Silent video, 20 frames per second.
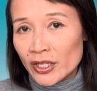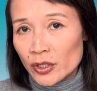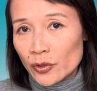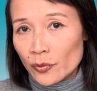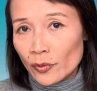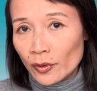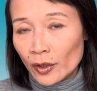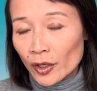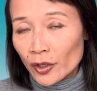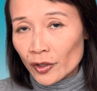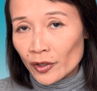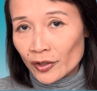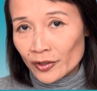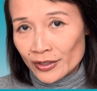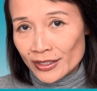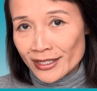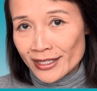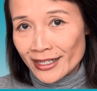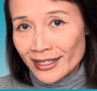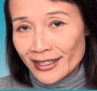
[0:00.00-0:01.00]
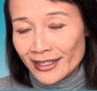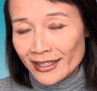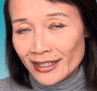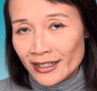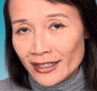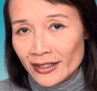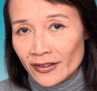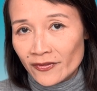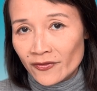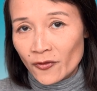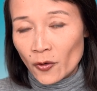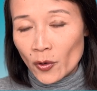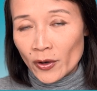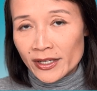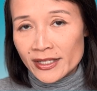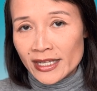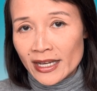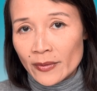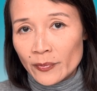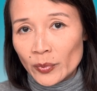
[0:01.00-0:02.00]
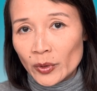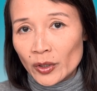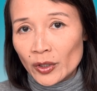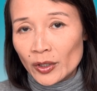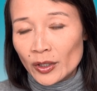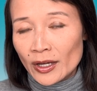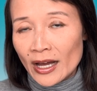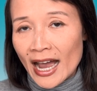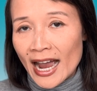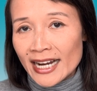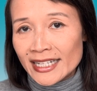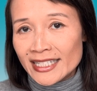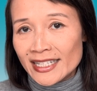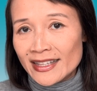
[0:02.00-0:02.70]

you learned. For example, I did